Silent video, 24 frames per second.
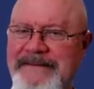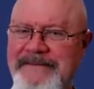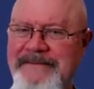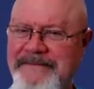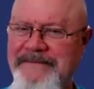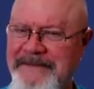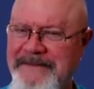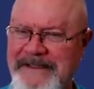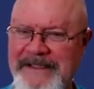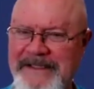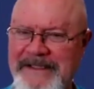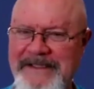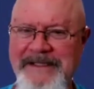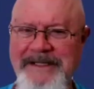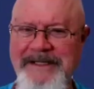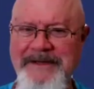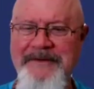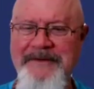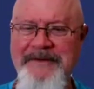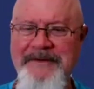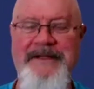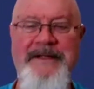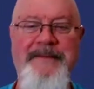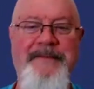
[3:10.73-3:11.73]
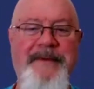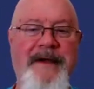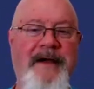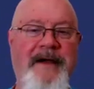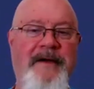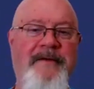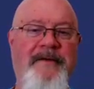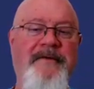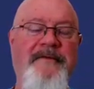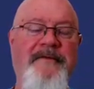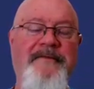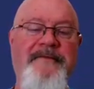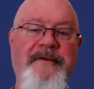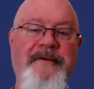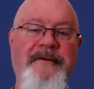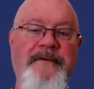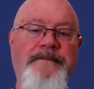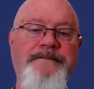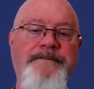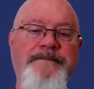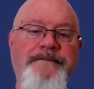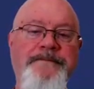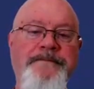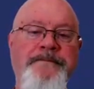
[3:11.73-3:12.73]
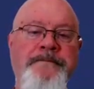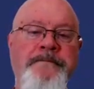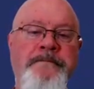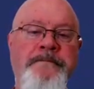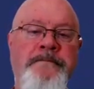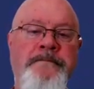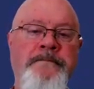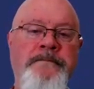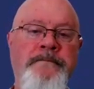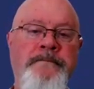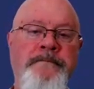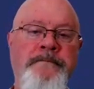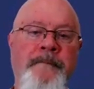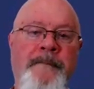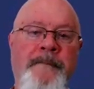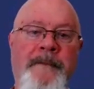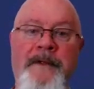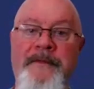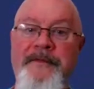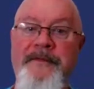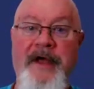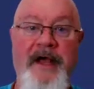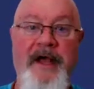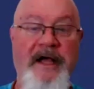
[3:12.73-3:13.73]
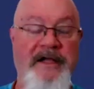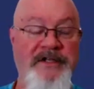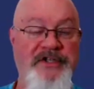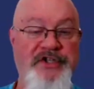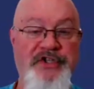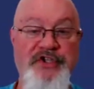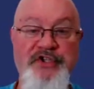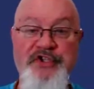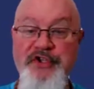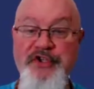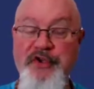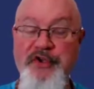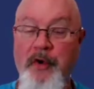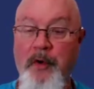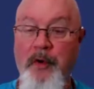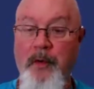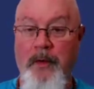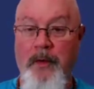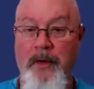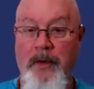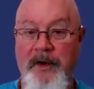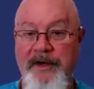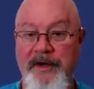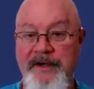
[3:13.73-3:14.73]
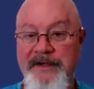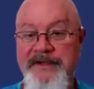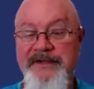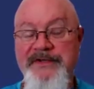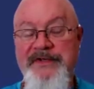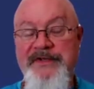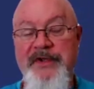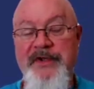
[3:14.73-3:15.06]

Really, really powerful. The stores